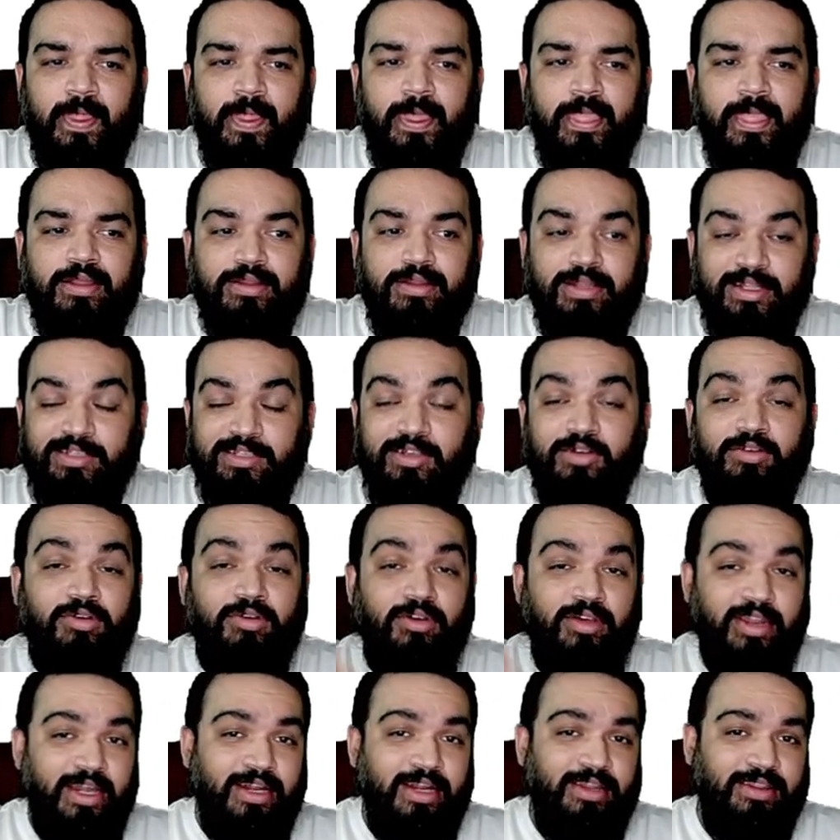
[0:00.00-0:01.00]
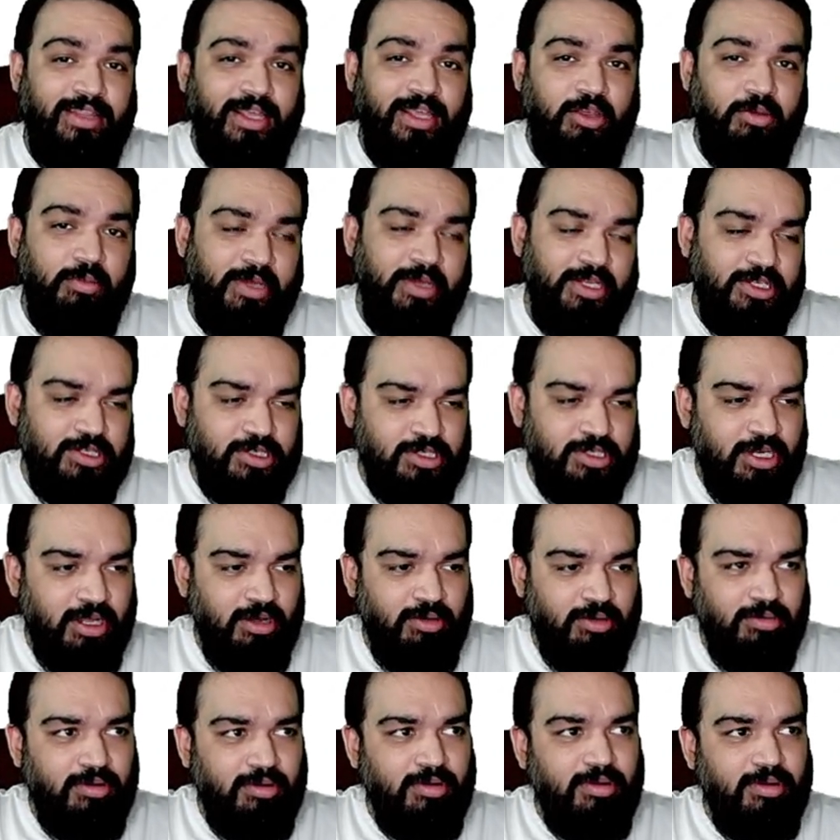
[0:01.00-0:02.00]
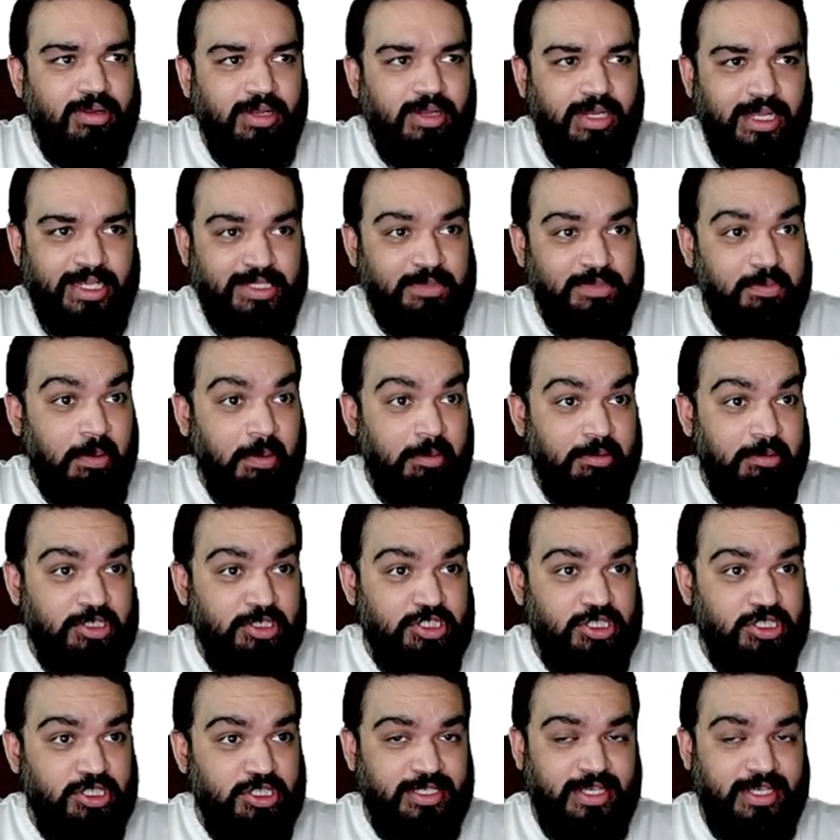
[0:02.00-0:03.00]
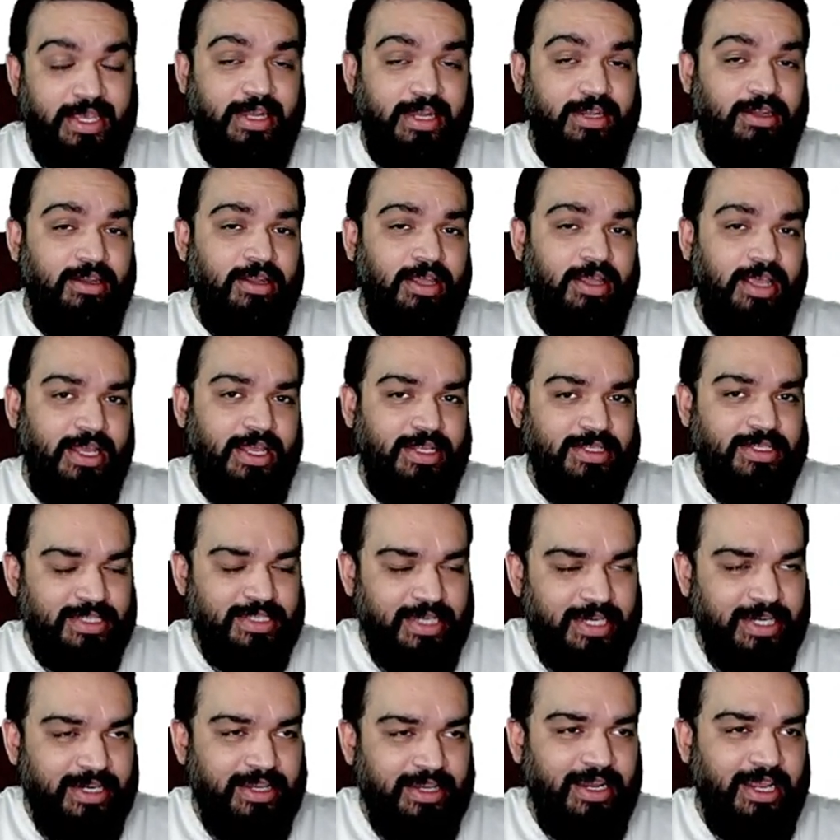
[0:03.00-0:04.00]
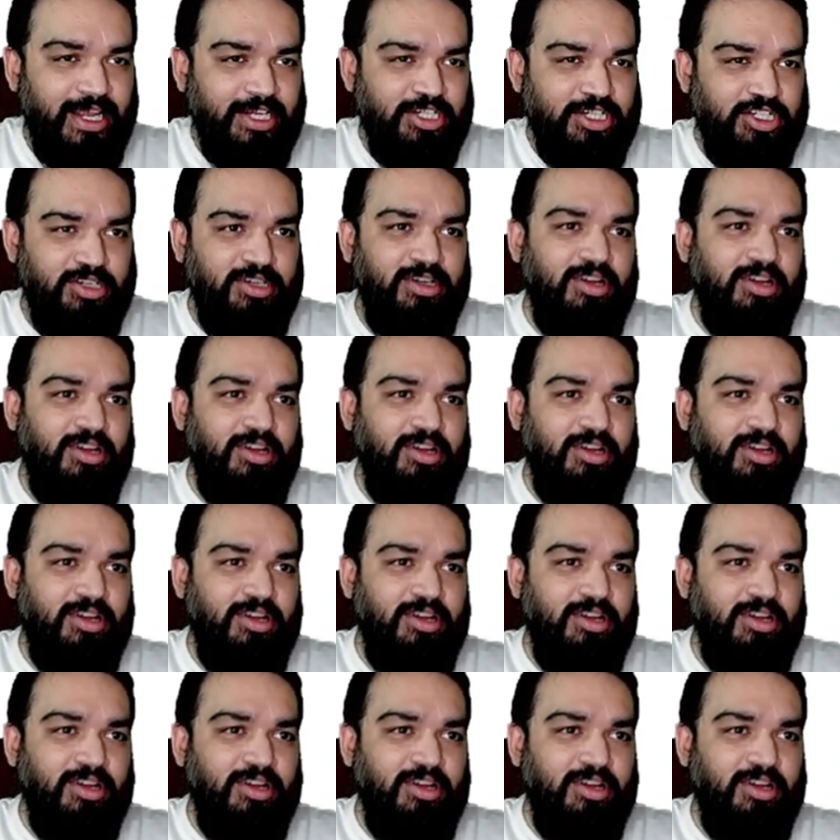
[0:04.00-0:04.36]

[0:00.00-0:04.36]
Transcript: that's how you create a thank you page now let's publish this again and see it in action